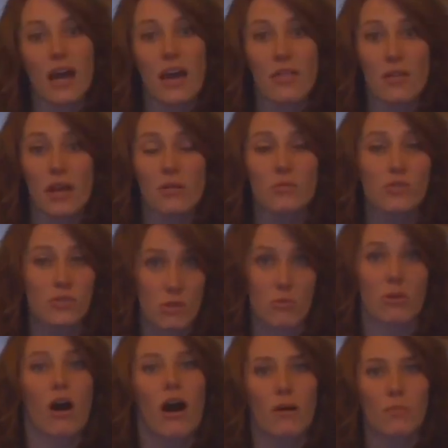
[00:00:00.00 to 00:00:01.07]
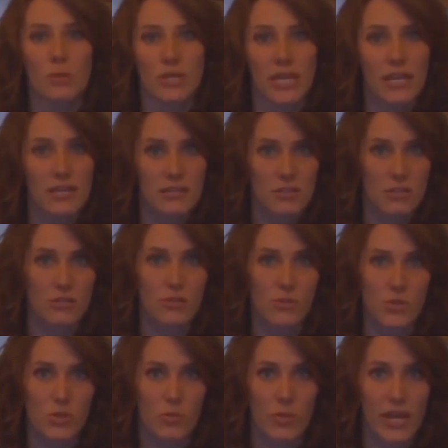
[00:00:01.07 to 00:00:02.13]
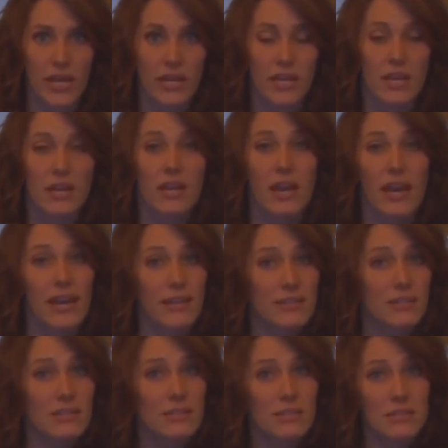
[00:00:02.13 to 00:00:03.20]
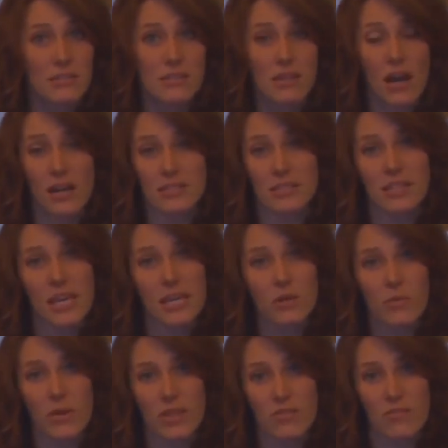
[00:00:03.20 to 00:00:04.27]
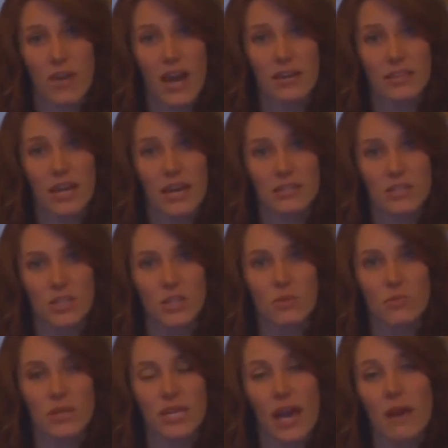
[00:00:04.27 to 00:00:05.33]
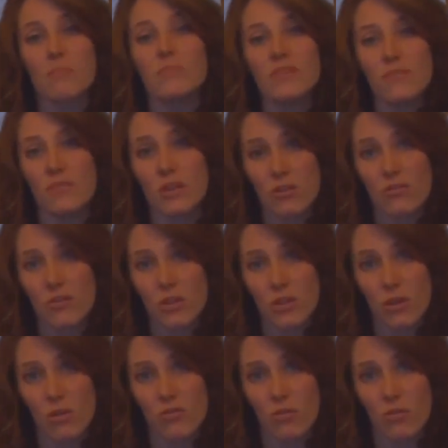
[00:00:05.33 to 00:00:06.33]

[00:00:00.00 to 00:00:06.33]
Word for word: I thought it was so complicated to lose the weight and not to take away the fact that, you know, it can be very, very